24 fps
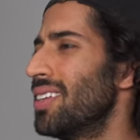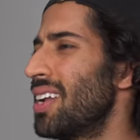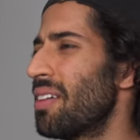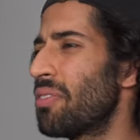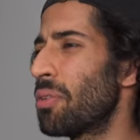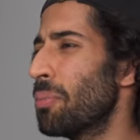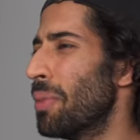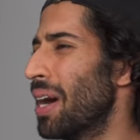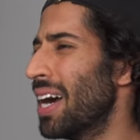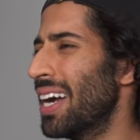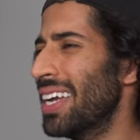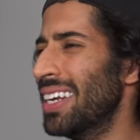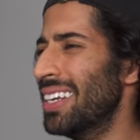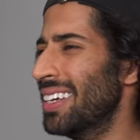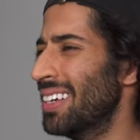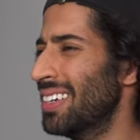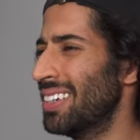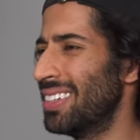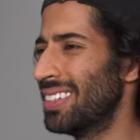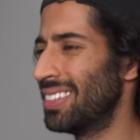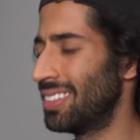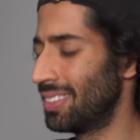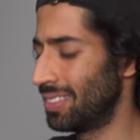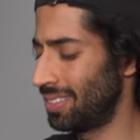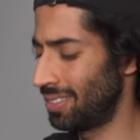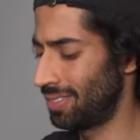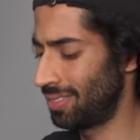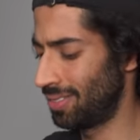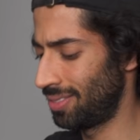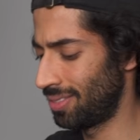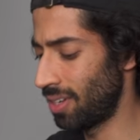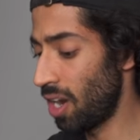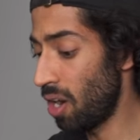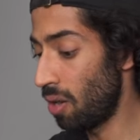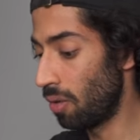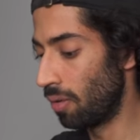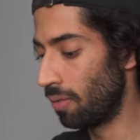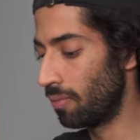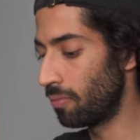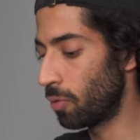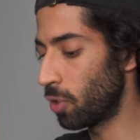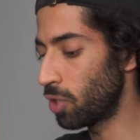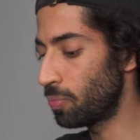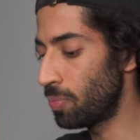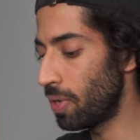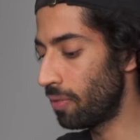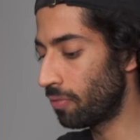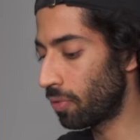Never mind. Oh,
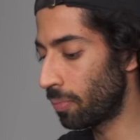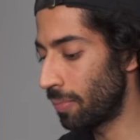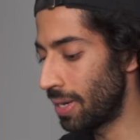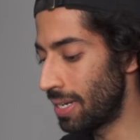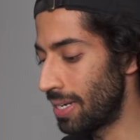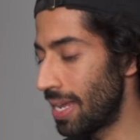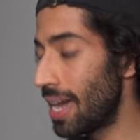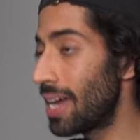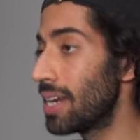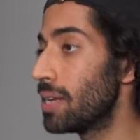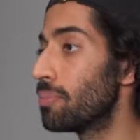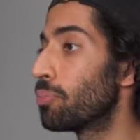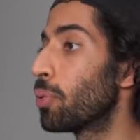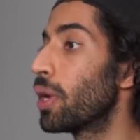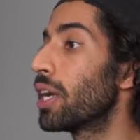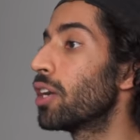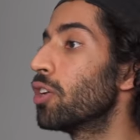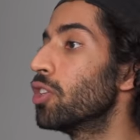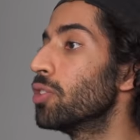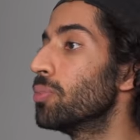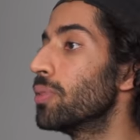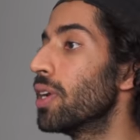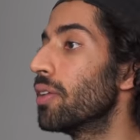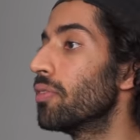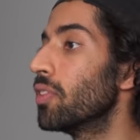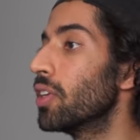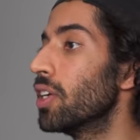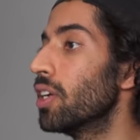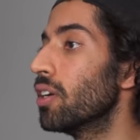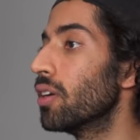voicemail from my dad. He prank calls me every